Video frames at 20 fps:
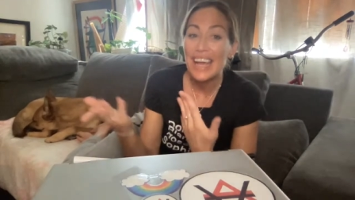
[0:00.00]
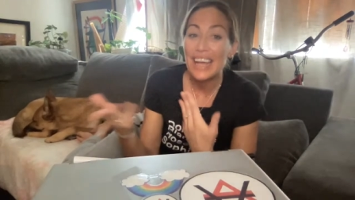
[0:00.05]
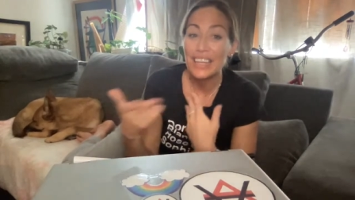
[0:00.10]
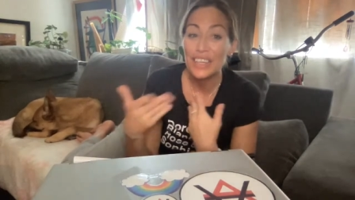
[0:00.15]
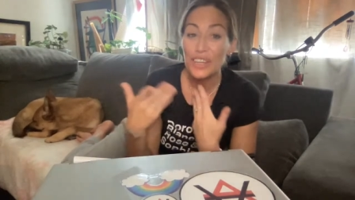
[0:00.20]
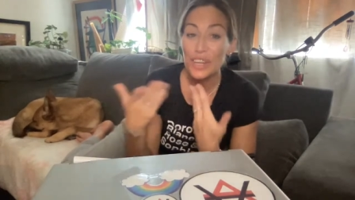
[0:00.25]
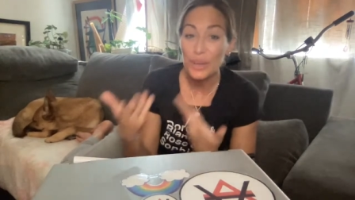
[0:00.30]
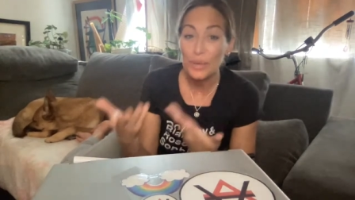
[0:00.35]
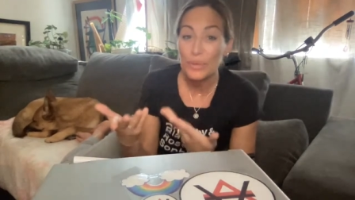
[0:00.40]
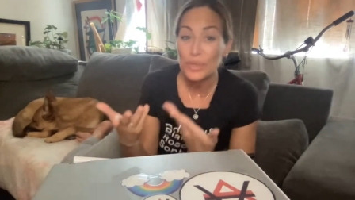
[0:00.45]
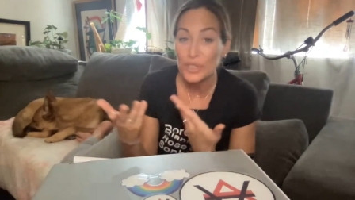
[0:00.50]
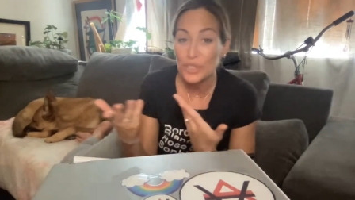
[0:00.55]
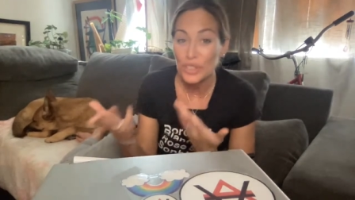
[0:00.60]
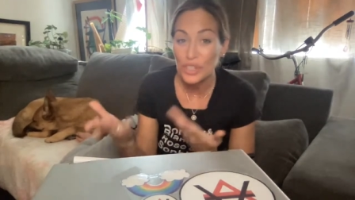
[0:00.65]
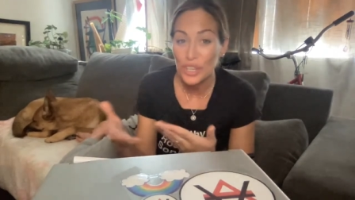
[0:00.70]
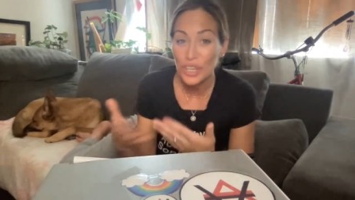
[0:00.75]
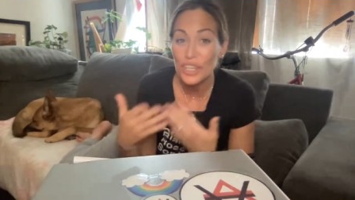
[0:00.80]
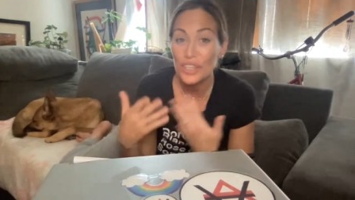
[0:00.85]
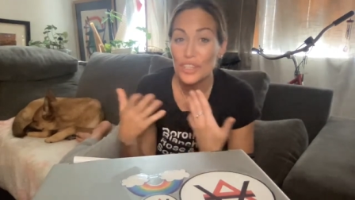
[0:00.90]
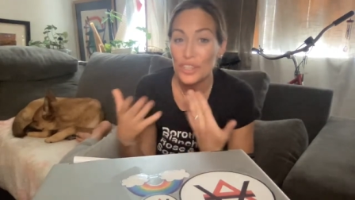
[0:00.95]
and it was,
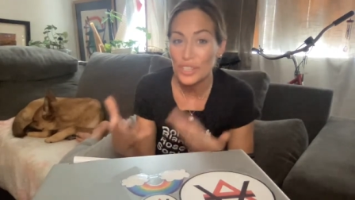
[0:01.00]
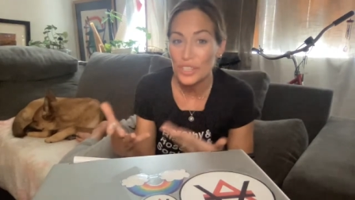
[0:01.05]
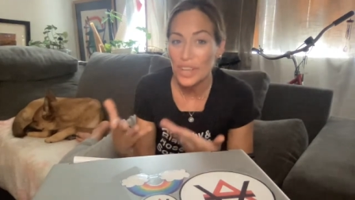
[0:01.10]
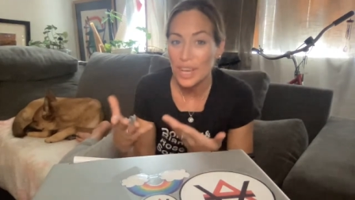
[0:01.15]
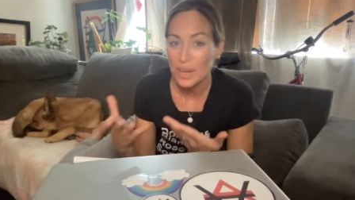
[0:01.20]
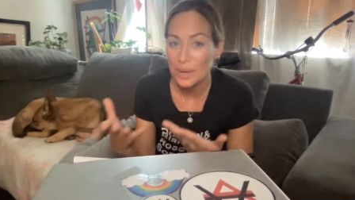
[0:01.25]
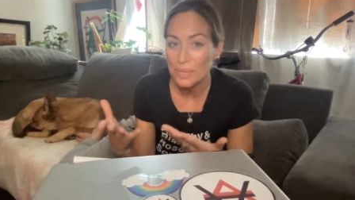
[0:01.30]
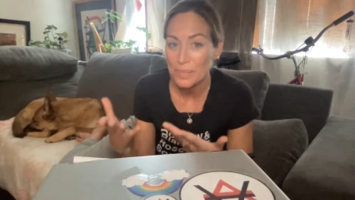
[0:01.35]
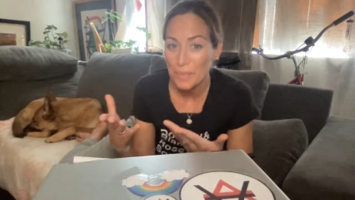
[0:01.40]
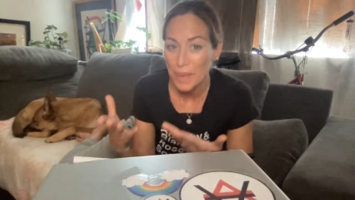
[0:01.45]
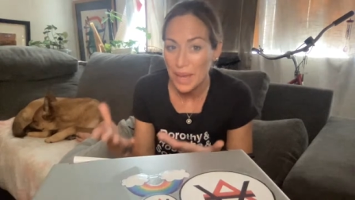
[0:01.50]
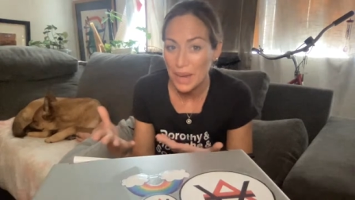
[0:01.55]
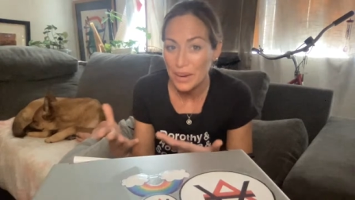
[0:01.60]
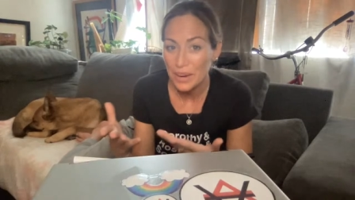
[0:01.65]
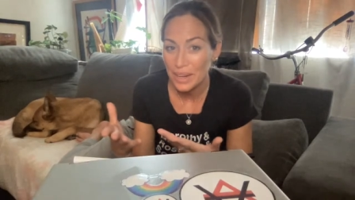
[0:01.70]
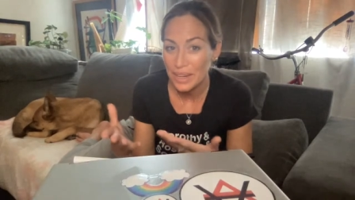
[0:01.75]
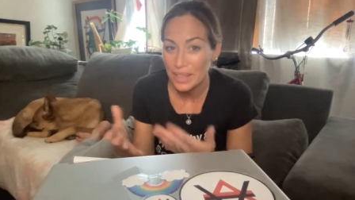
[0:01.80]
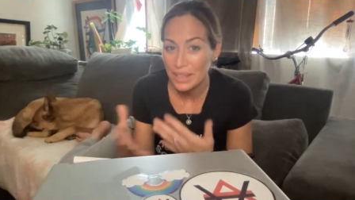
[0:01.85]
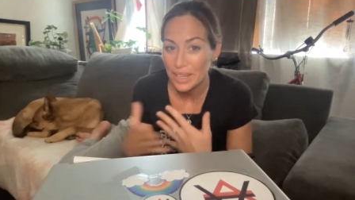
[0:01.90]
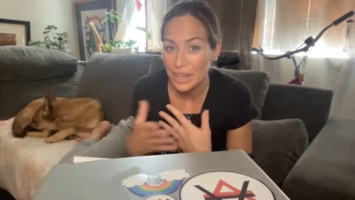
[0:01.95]
she had just gotten
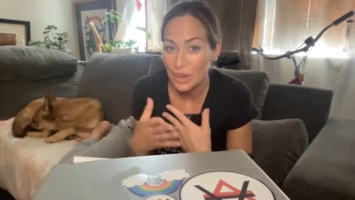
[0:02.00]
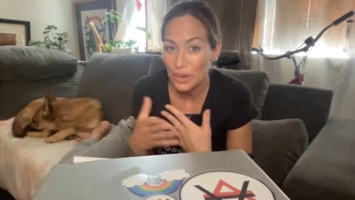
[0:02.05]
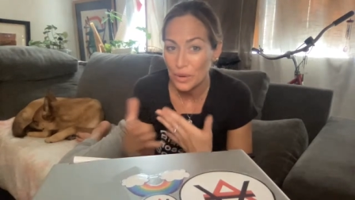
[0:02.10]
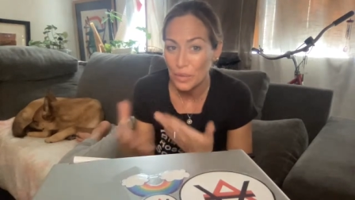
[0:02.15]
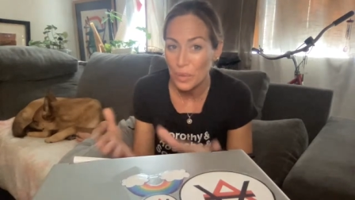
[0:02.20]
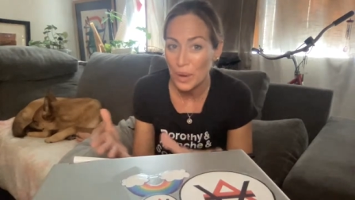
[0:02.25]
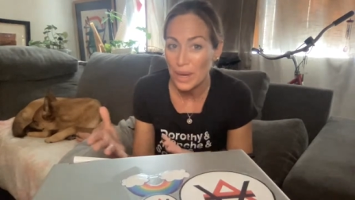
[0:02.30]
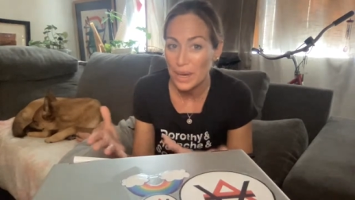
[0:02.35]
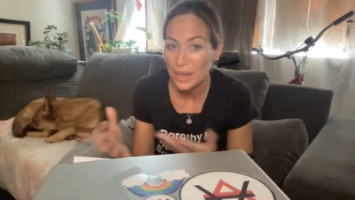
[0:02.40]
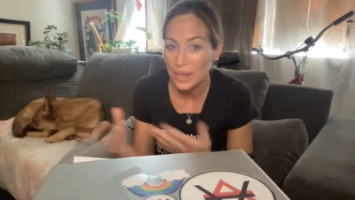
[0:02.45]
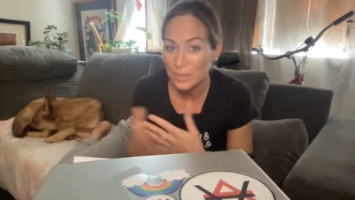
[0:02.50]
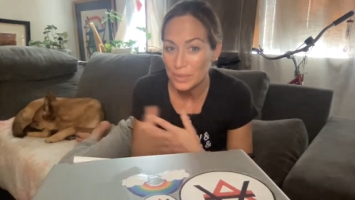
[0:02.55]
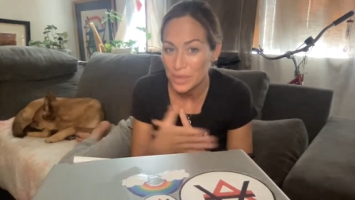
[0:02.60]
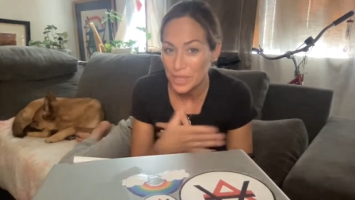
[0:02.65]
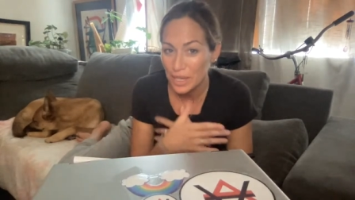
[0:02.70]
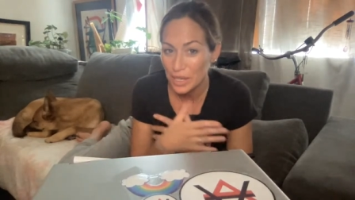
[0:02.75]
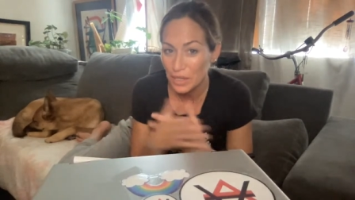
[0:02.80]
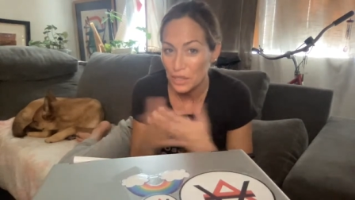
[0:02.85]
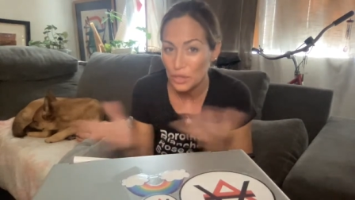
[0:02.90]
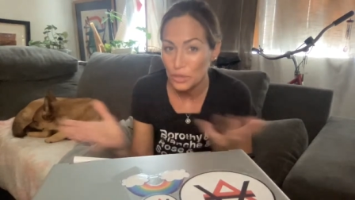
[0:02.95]
married, like her wedding
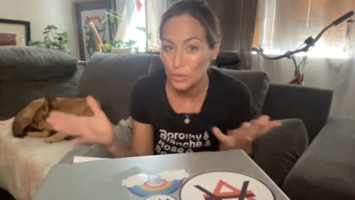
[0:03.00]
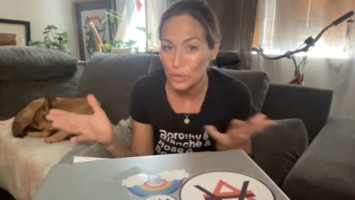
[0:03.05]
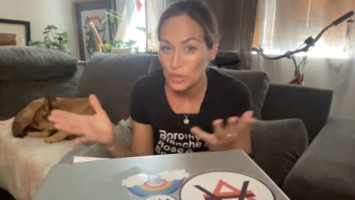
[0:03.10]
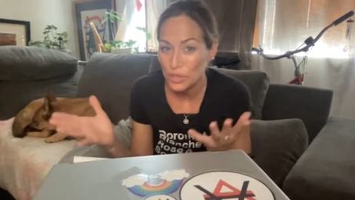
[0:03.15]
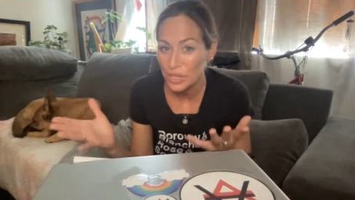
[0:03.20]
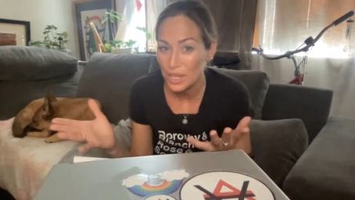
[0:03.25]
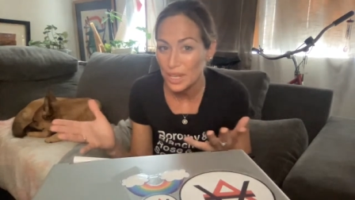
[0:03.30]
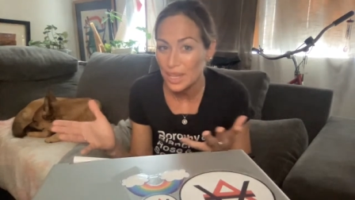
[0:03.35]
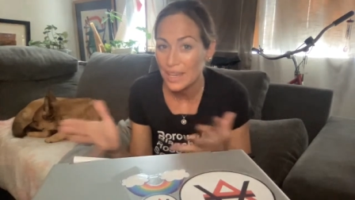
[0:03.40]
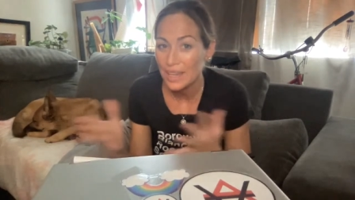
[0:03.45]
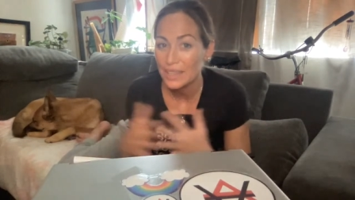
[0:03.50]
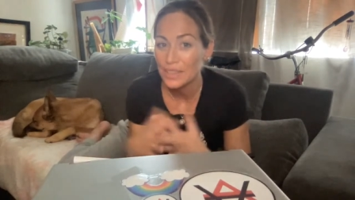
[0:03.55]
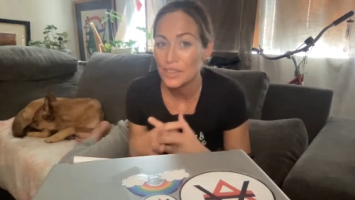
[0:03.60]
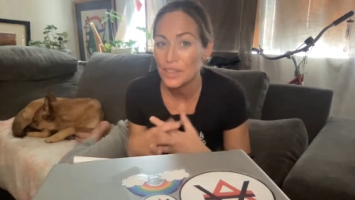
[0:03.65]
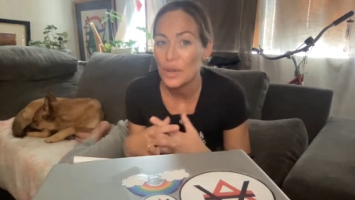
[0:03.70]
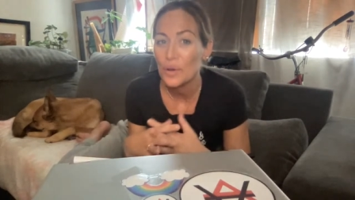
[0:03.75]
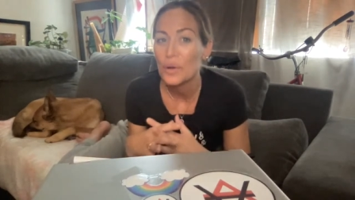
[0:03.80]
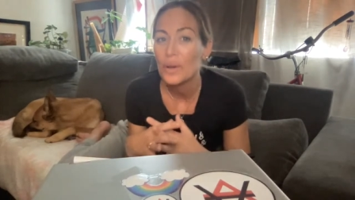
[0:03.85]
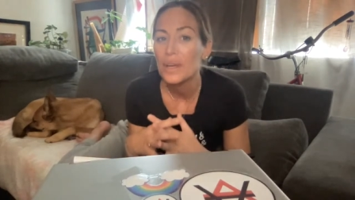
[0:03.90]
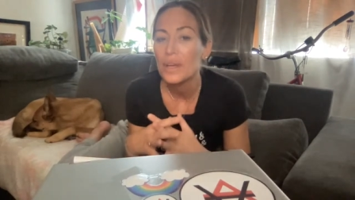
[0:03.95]
was like a huge thing. And
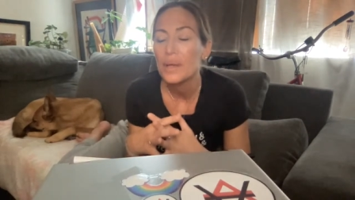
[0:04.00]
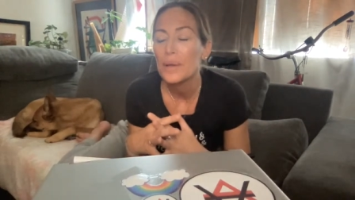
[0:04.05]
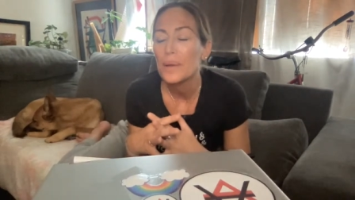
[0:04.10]
so